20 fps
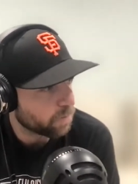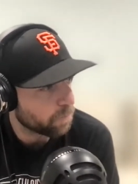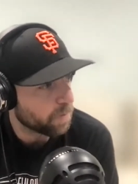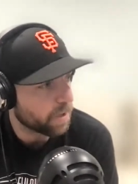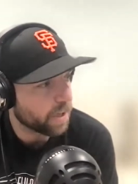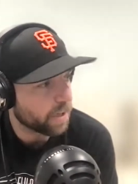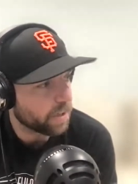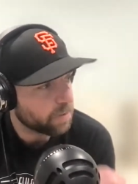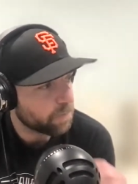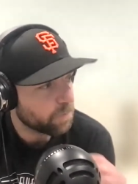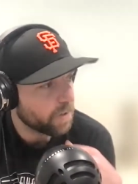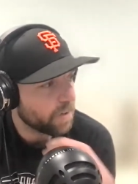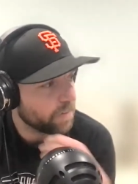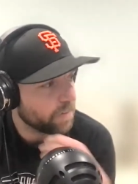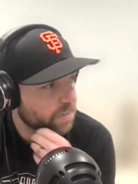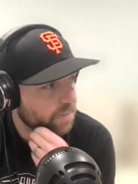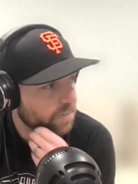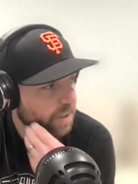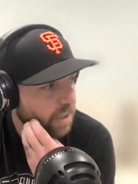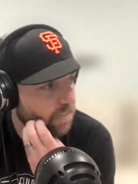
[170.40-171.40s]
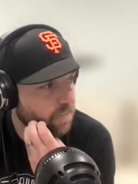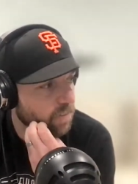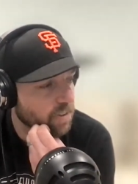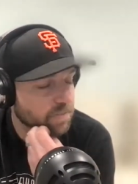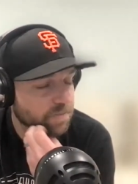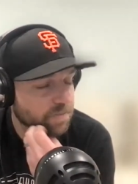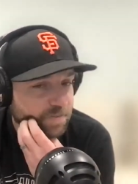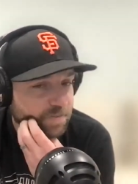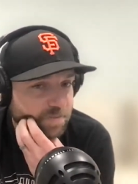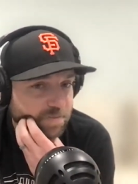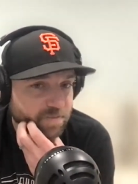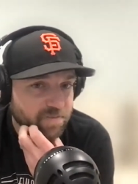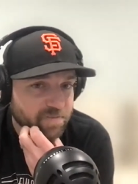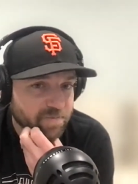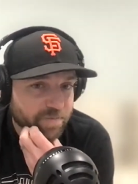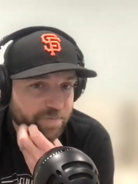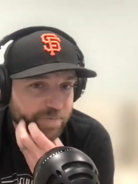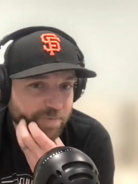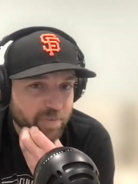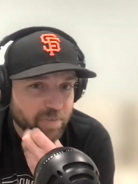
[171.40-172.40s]
about it. You're probably sick of it.
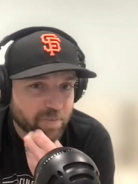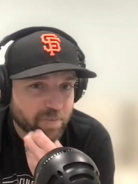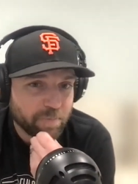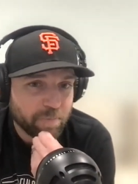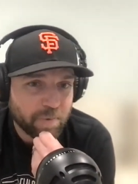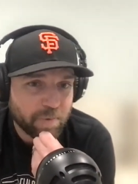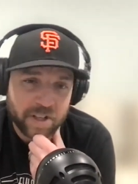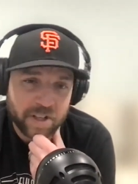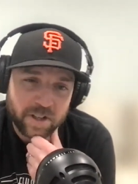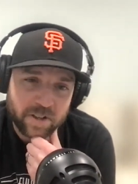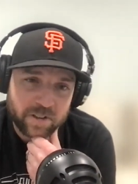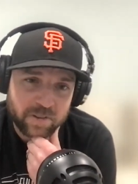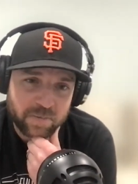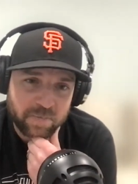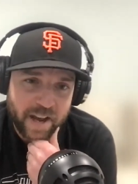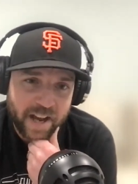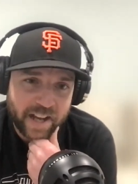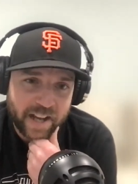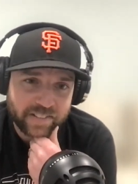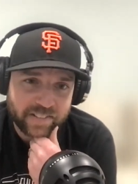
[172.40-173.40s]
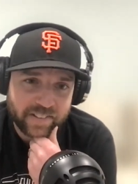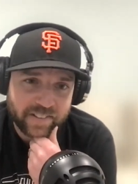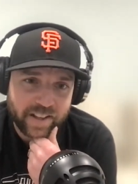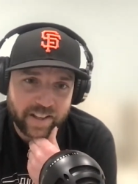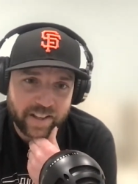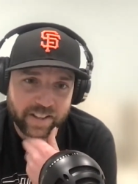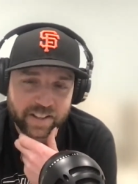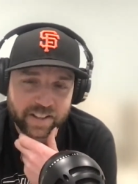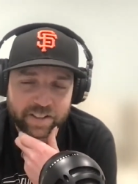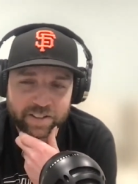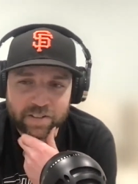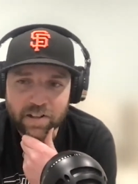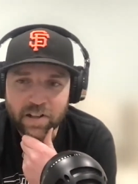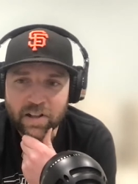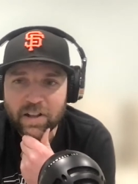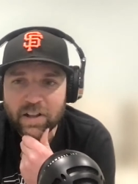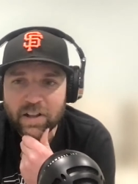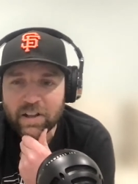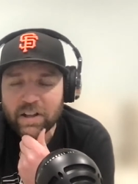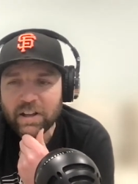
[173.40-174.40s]
But here's my take.
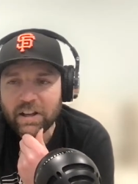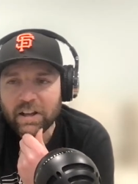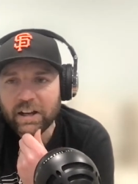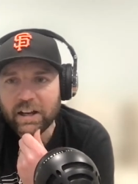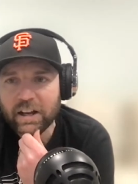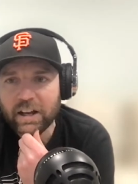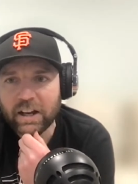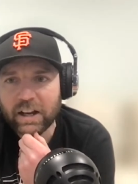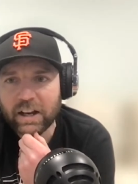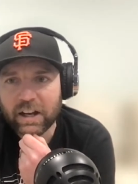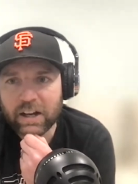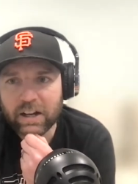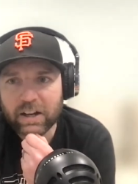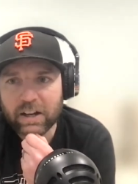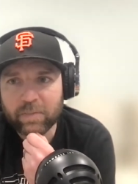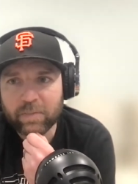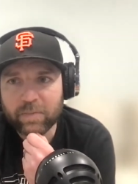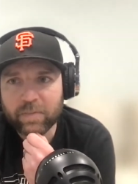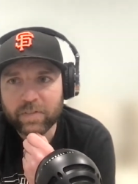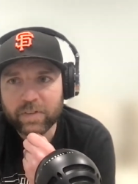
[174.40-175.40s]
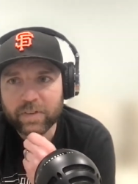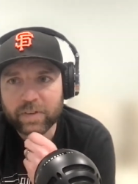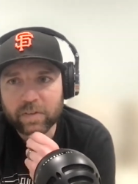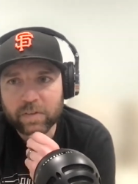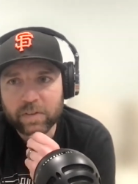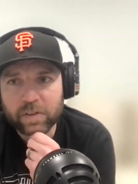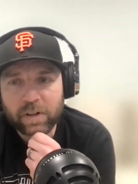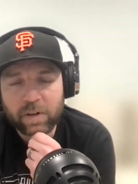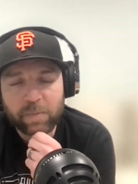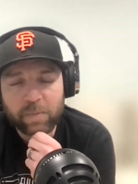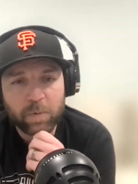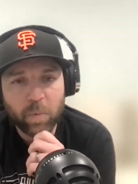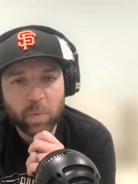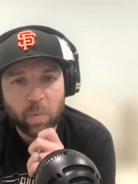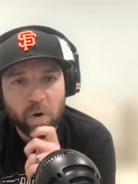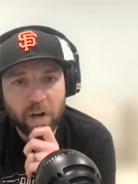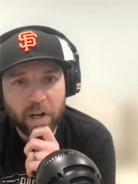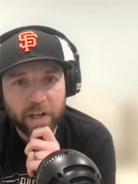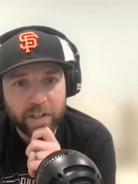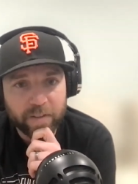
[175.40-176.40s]
Um, number
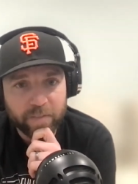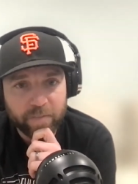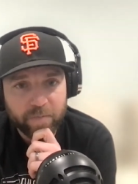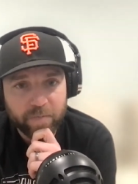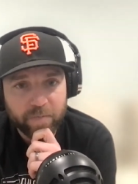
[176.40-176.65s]
one,